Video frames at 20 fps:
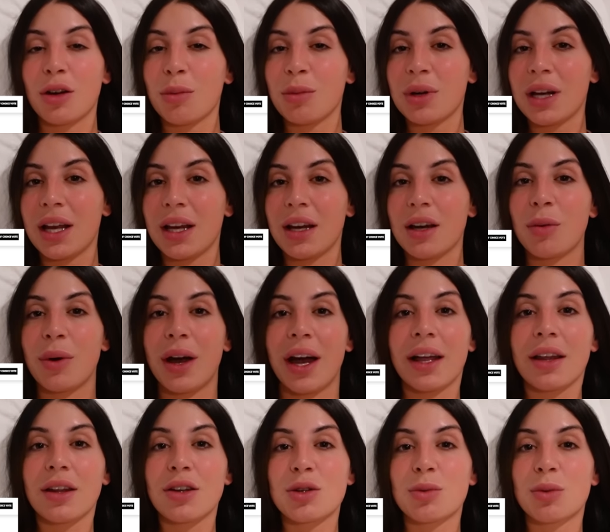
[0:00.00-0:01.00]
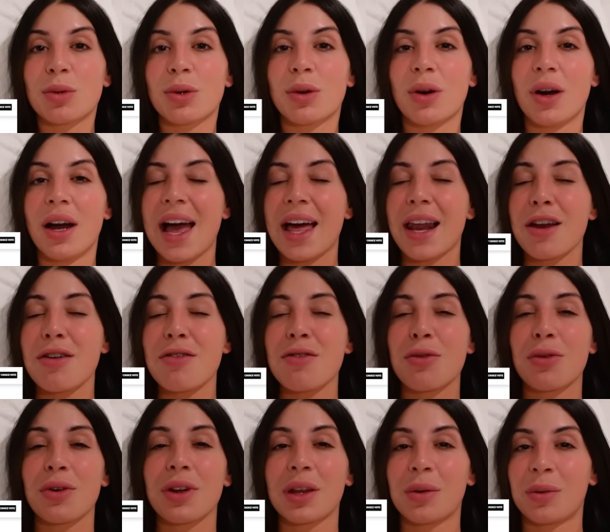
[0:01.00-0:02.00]
nominated, we're eligible, and I
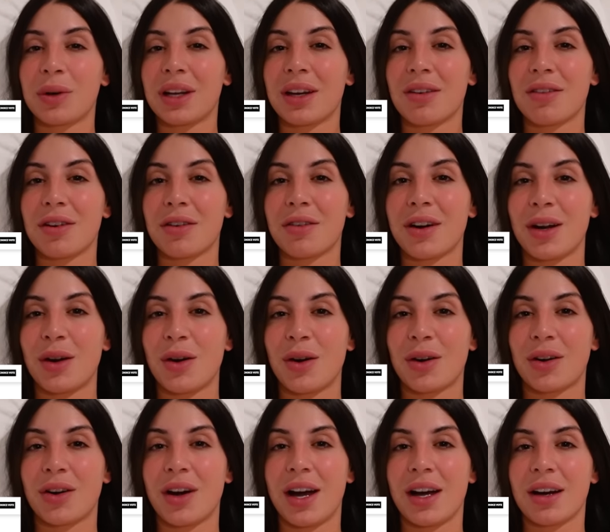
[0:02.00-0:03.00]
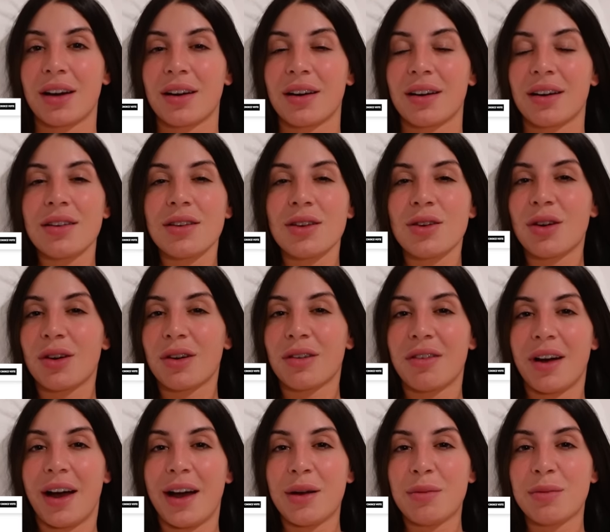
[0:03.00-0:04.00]
really want to give it a red hot crack. Underdog
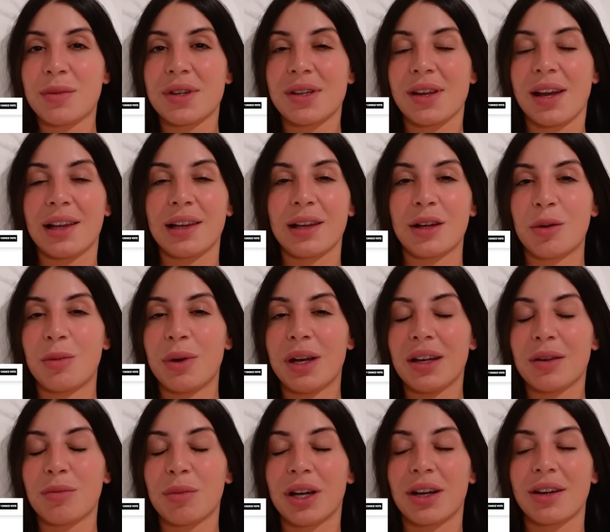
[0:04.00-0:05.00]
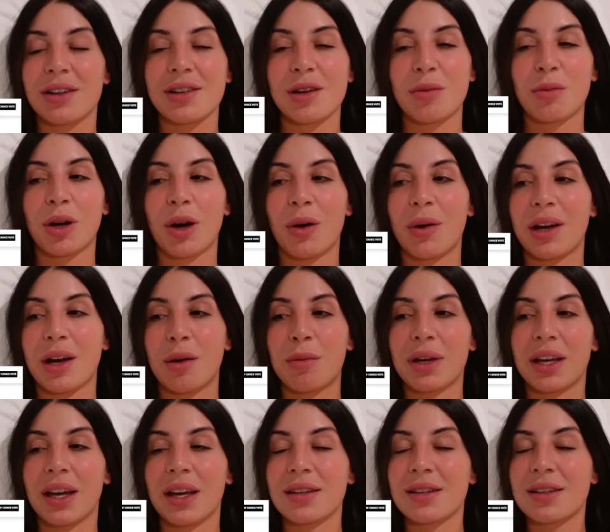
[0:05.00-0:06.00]
vibes, a little bit, because I'm going up
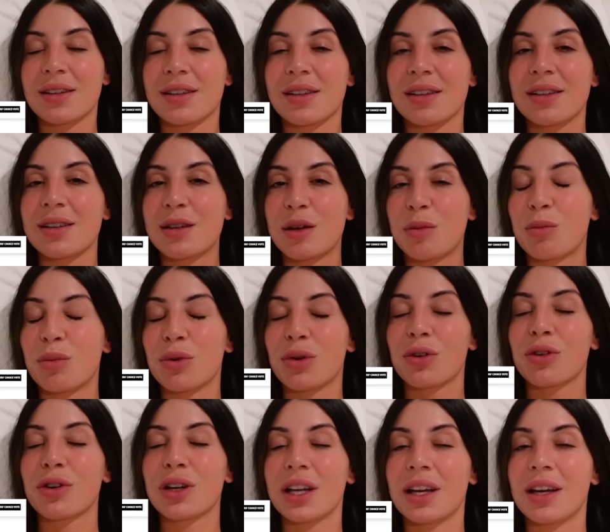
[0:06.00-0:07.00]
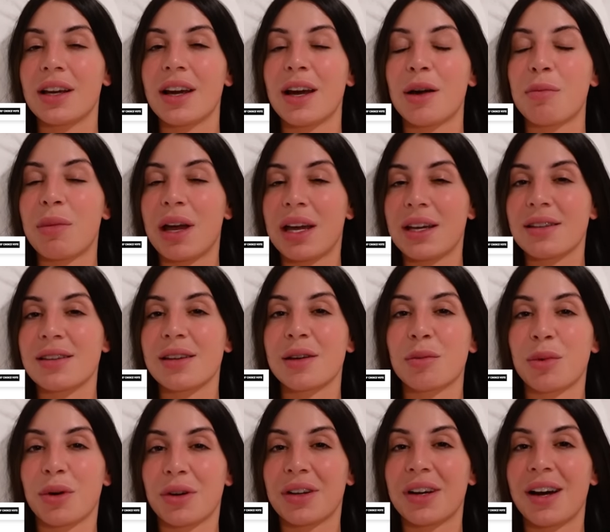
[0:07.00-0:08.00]
against some pretty
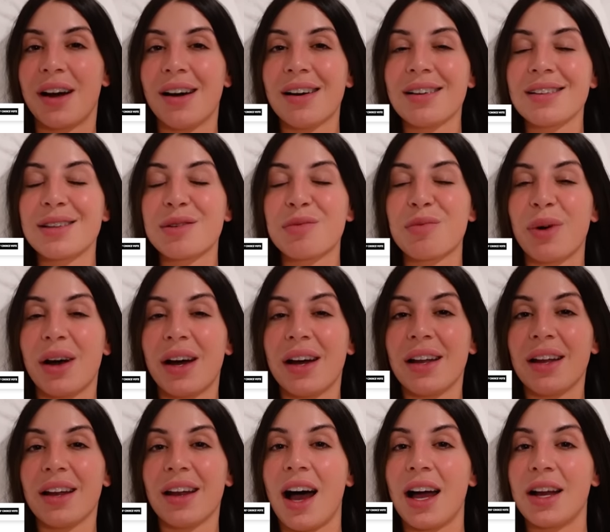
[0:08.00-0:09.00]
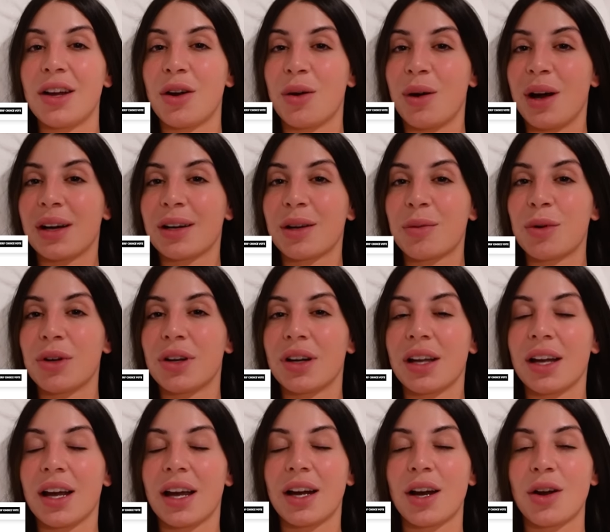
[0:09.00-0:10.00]
amazing podcasts, but I know our
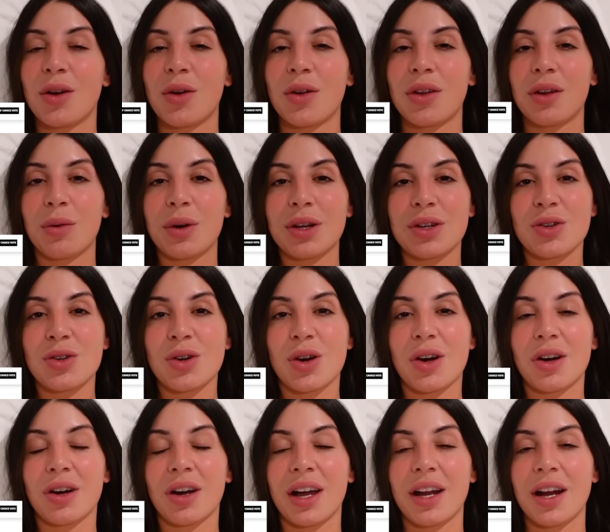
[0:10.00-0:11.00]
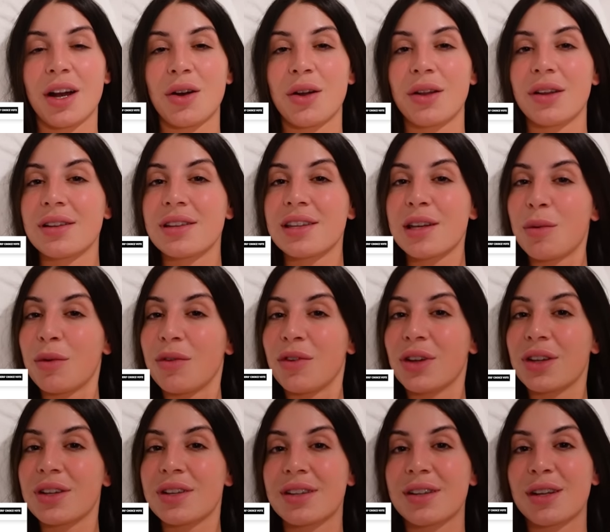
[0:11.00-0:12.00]
community and I know that we're strong and I know that some of
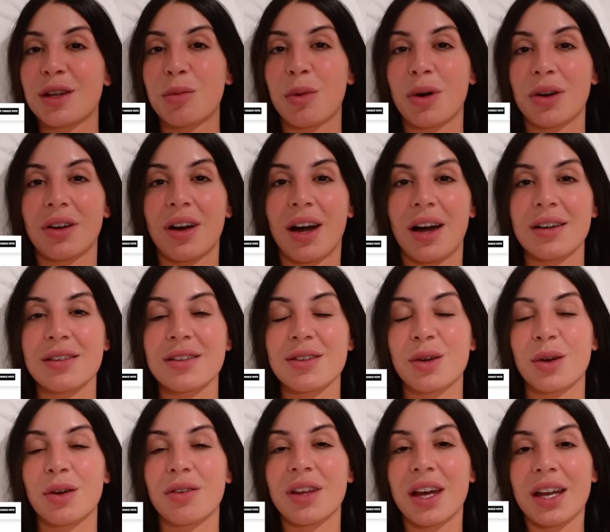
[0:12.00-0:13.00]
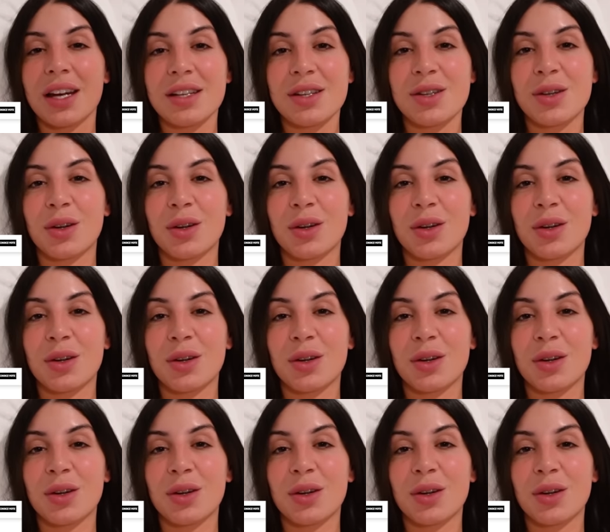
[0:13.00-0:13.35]
you listen to the podcast. So if that is